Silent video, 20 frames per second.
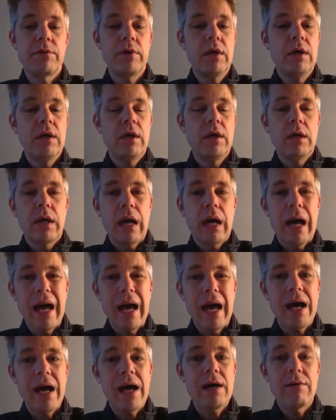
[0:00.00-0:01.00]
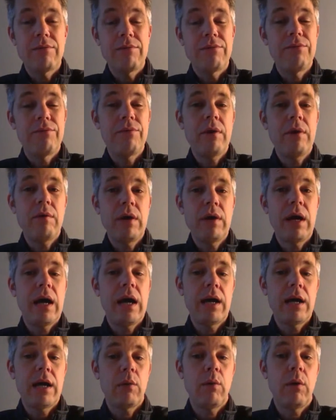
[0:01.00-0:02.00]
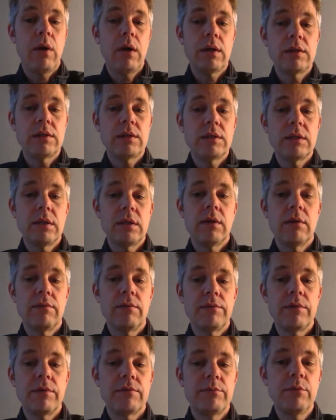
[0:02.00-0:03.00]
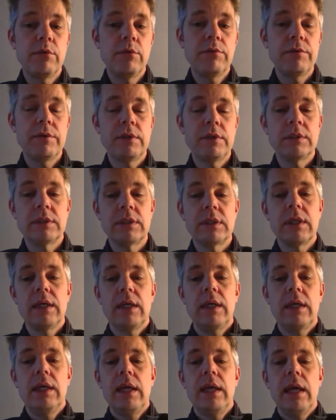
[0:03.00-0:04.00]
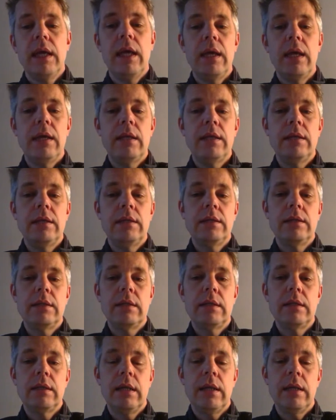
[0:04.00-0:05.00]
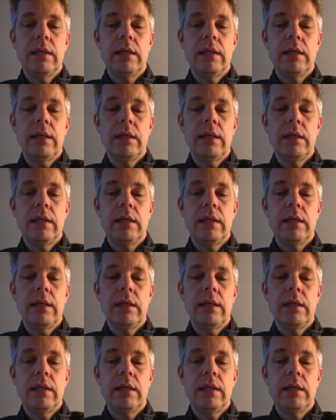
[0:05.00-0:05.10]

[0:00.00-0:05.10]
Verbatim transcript: of high, very high quality of movies, and